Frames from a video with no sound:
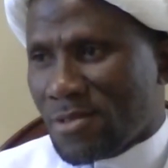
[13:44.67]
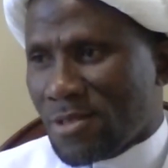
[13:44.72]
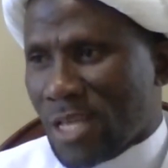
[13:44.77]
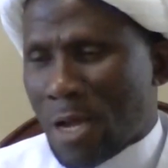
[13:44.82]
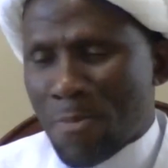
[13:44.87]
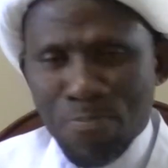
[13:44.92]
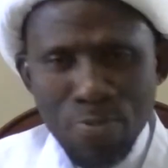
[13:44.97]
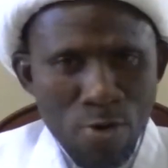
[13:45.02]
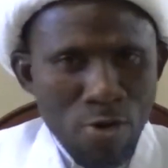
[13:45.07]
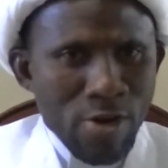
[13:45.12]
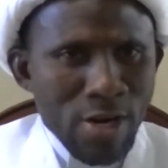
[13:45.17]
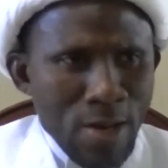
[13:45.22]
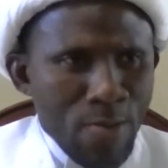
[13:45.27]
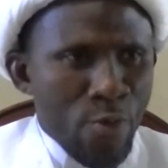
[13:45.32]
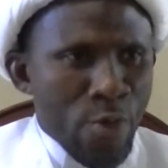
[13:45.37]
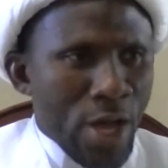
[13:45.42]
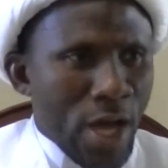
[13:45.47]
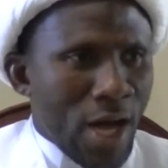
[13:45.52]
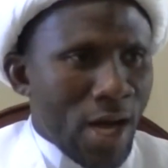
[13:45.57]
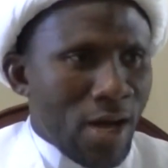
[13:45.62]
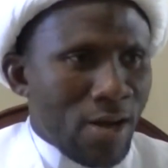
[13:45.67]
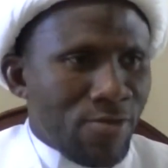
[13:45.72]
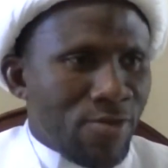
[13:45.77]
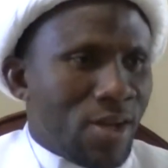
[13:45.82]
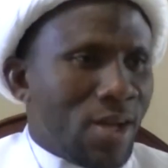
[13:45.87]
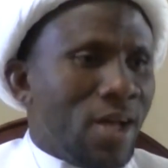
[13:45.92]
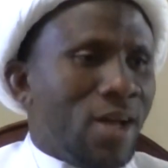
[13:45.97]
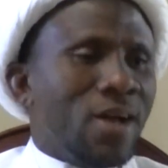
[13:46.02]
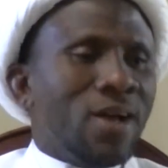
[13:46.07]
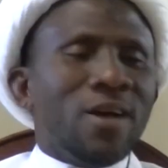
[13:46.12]
A program we
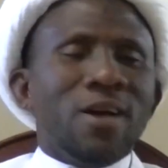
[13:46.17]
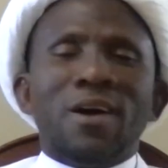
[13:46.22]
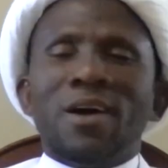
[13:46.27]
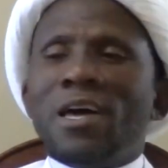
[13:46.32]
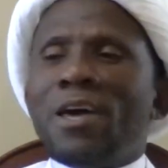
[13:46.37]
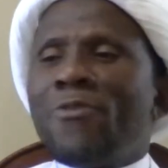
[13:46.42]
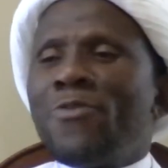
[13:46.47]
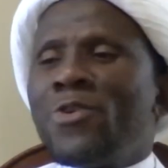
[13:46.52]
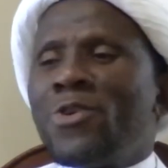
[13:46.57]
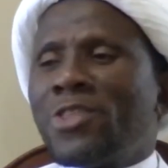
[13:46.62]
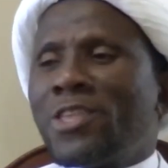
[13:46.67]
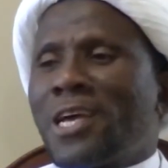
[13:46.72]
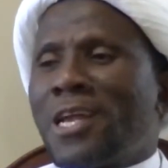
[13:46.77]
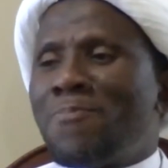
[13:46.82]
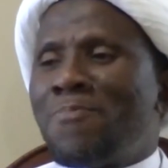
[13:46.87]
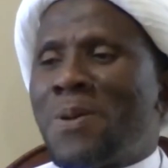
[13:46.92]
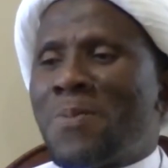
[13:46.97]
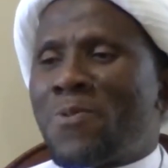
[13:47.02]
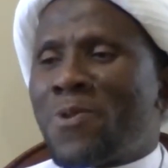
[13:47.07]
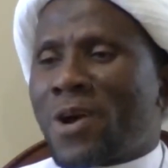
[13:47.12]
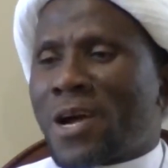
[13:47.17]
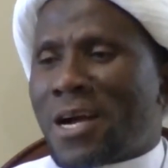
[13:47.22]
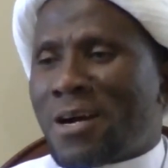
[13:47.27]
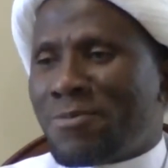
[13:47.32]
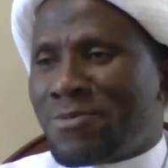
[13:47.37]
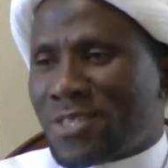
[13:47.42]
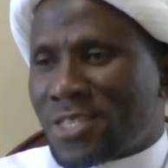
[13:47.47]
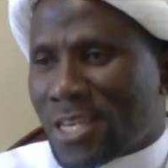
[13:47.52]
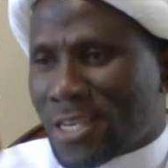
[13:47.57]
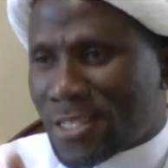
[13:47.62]
have, if you tell people
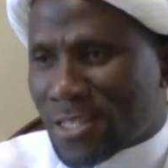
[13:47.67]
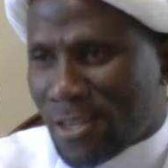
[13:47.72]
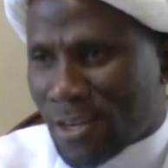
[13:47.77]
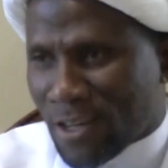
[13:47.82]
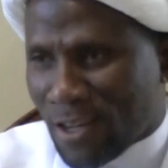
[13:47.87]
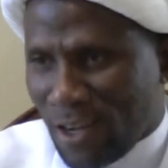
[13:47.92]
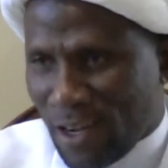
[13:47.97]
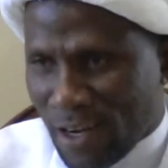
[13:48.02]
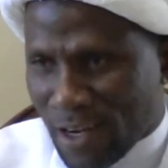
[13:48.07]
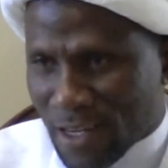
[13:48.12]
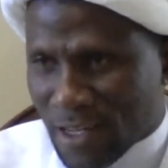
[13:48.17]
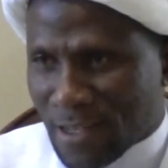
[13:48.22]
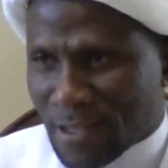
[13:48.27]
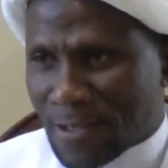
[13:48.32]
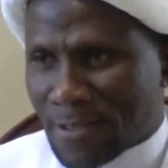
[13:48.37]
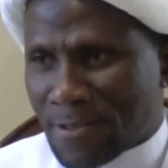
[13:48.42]
come 6 o'clock,